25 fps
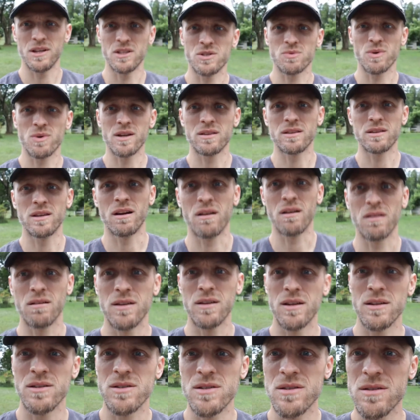right there.
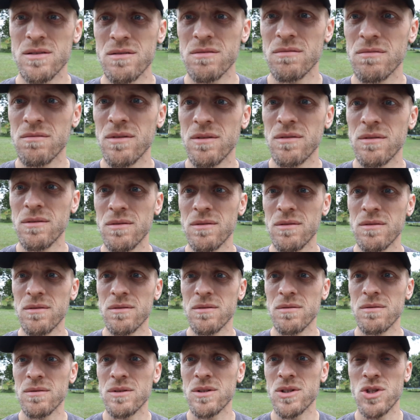It's
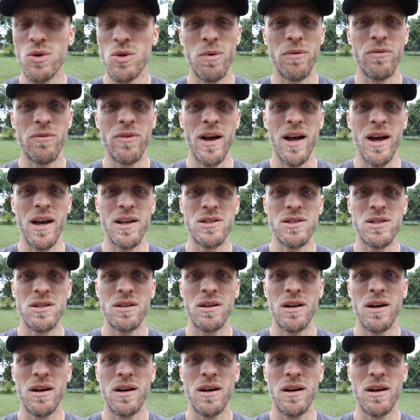super fast.